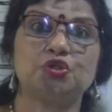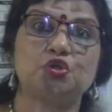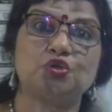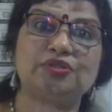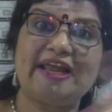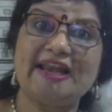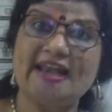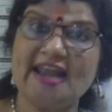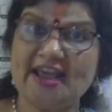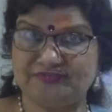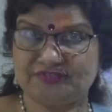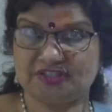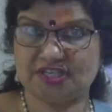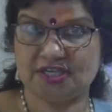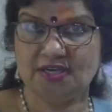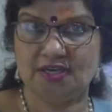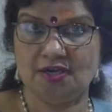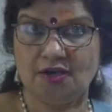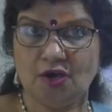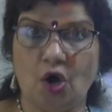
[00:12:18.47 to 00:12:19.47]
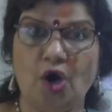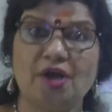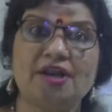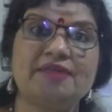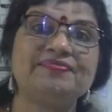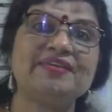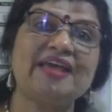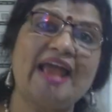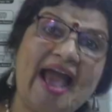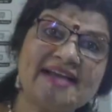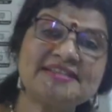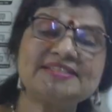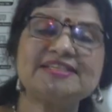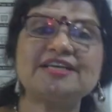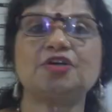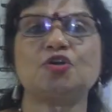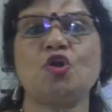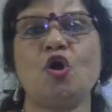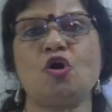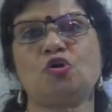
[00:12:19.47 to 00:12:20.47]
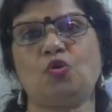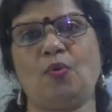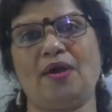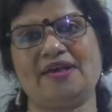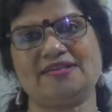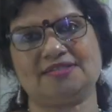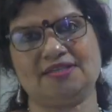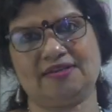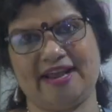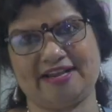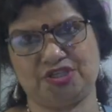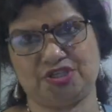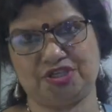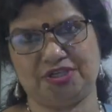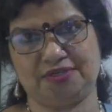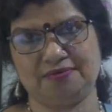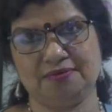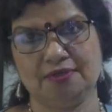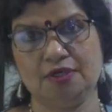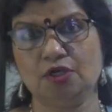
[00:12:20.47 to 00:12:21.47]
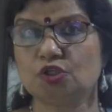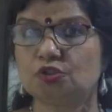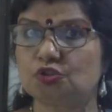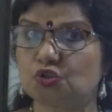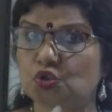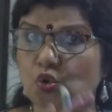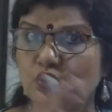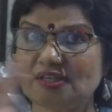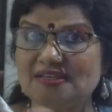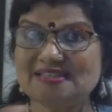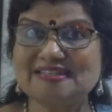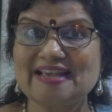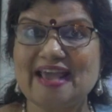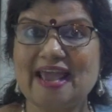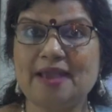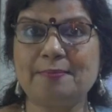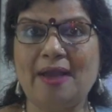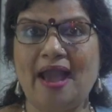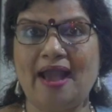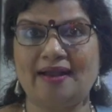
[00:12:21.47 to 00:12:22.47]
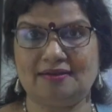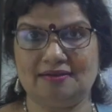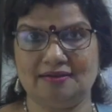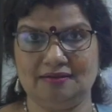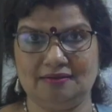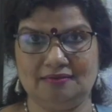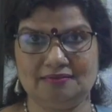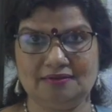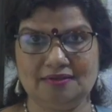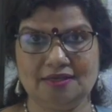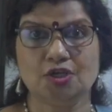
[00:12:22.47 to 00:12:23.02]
to the left or in the anti-clockwise direction through the same angle.